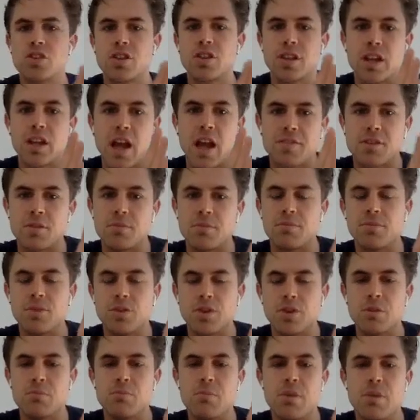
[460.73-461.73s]
so
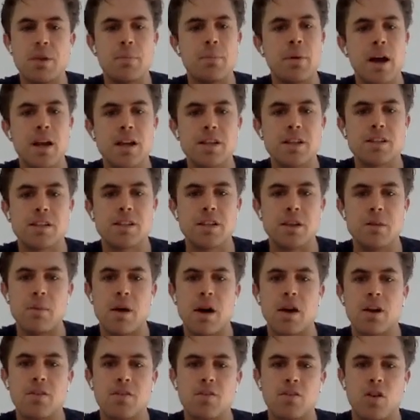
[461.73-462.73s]
you can minimize the
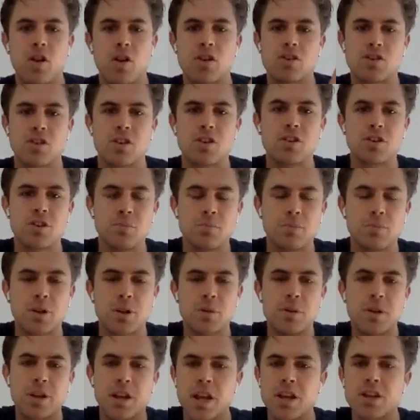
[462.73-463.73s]
amount of cross-shard
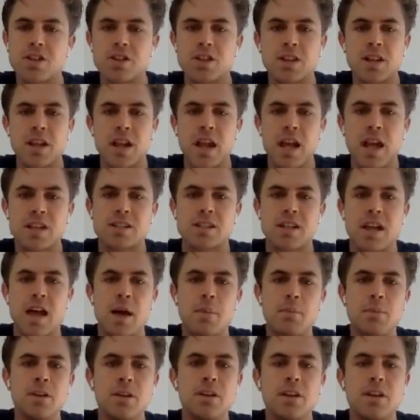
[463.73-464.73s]
communication that has to
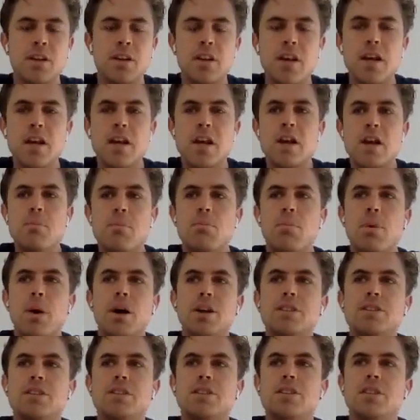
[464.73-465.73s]
happen.
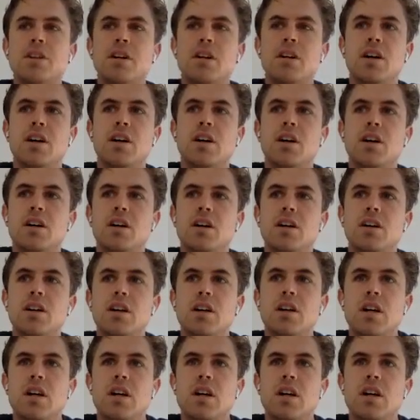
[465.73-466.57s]
But a